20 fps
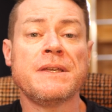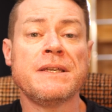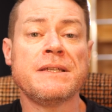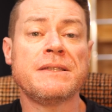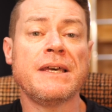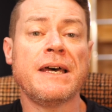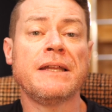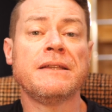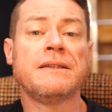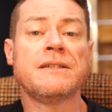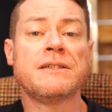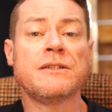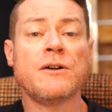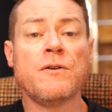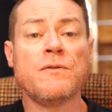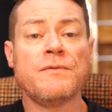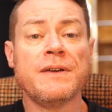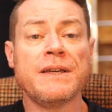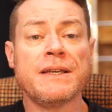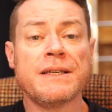is that
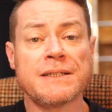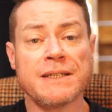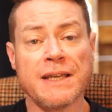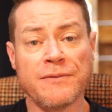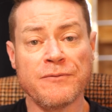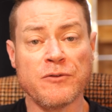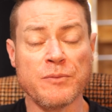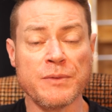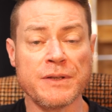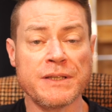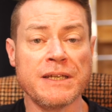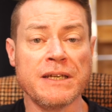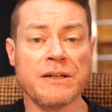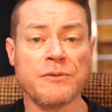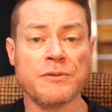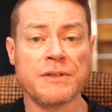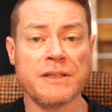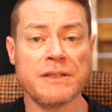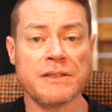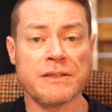dissolving several
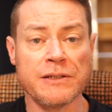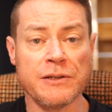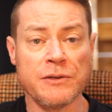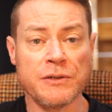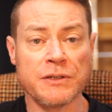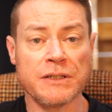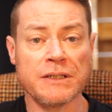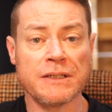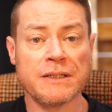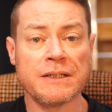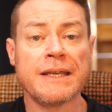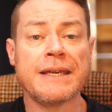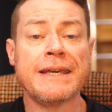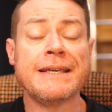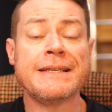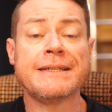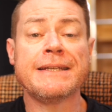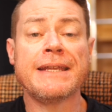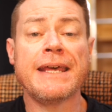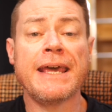materials in solution
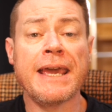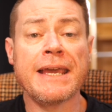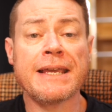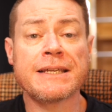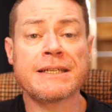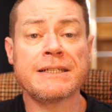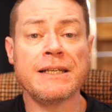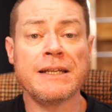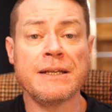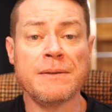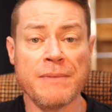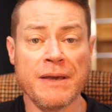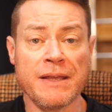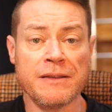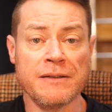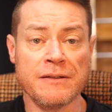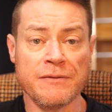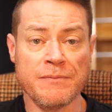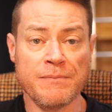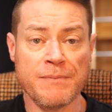is an excellent
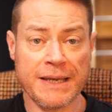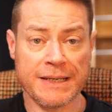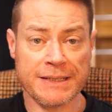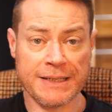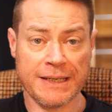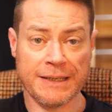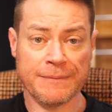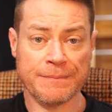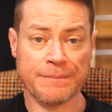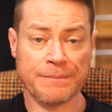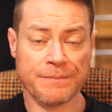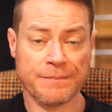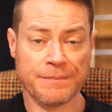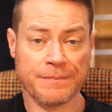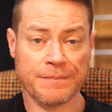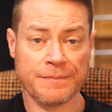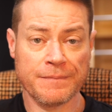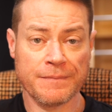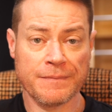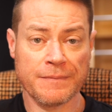method of mixing.
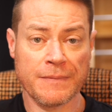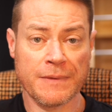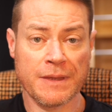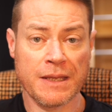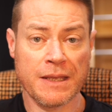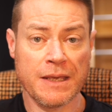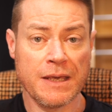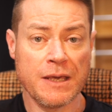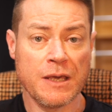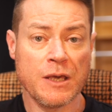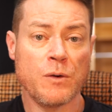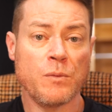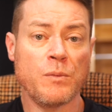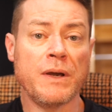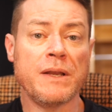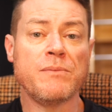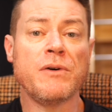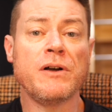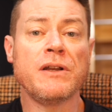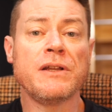
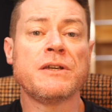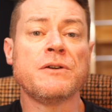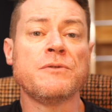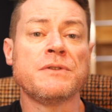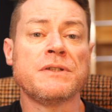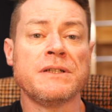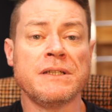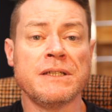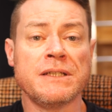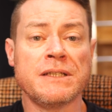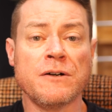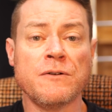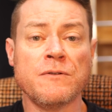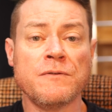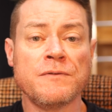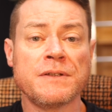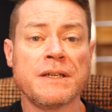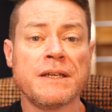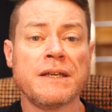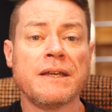When molecules are
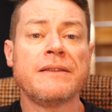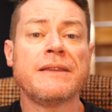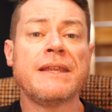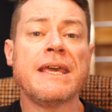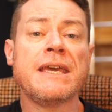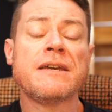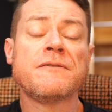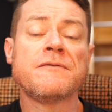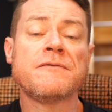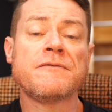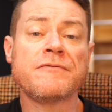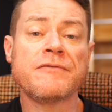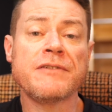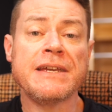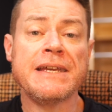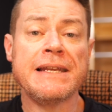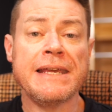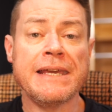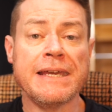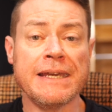dissolved, they can
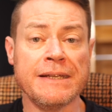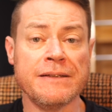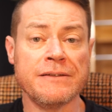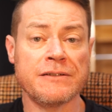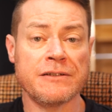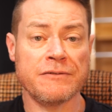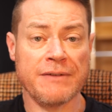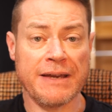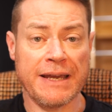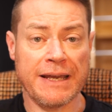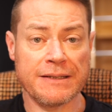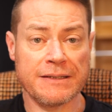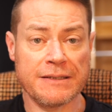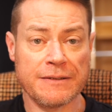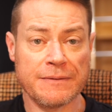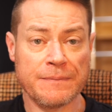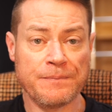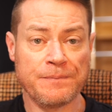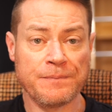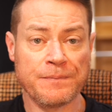freely interact,
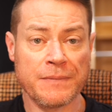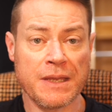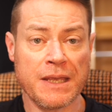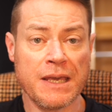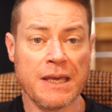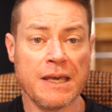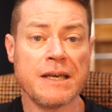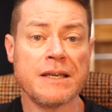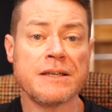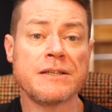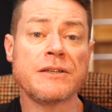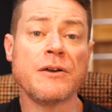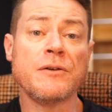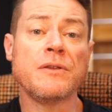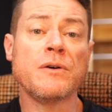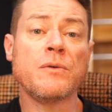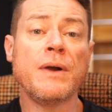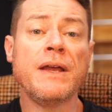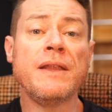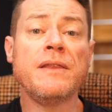so
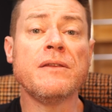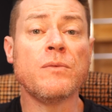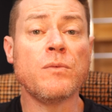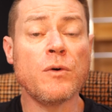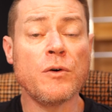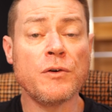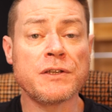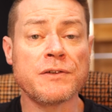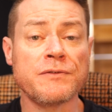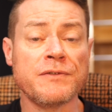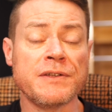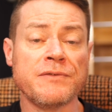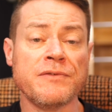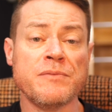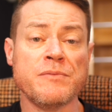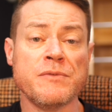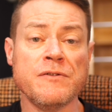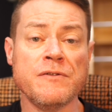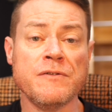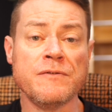that when the water is
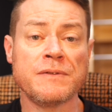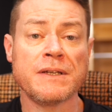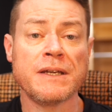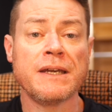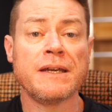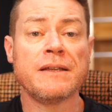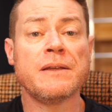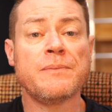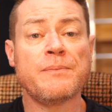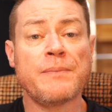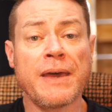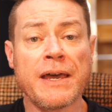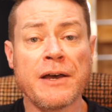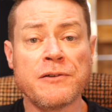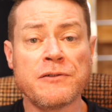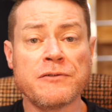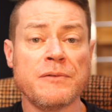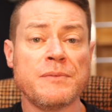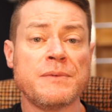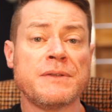removed, the
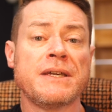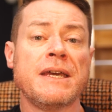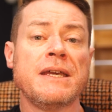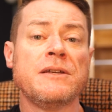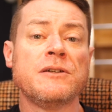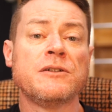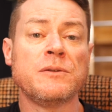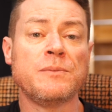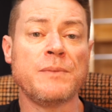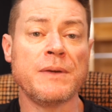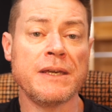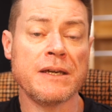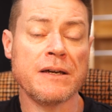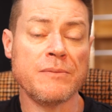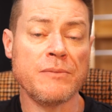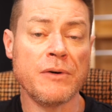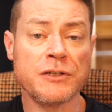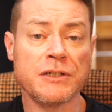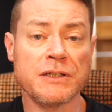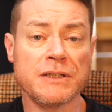powder obtained should be
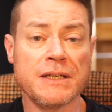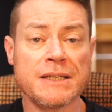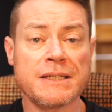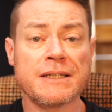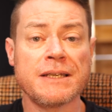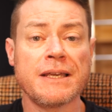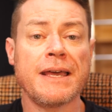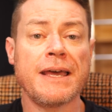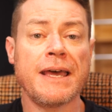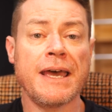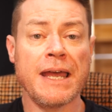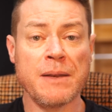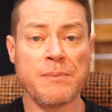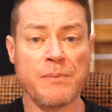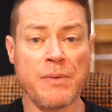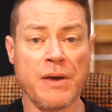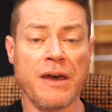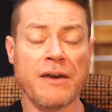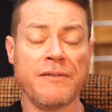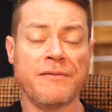homogeneous and
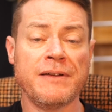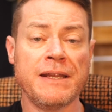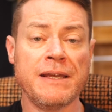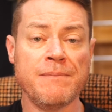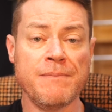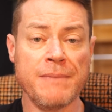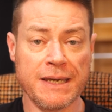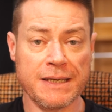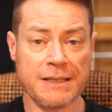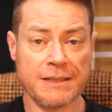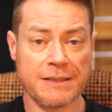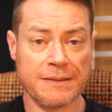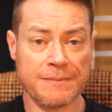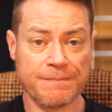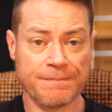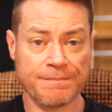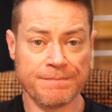perfectly mixed.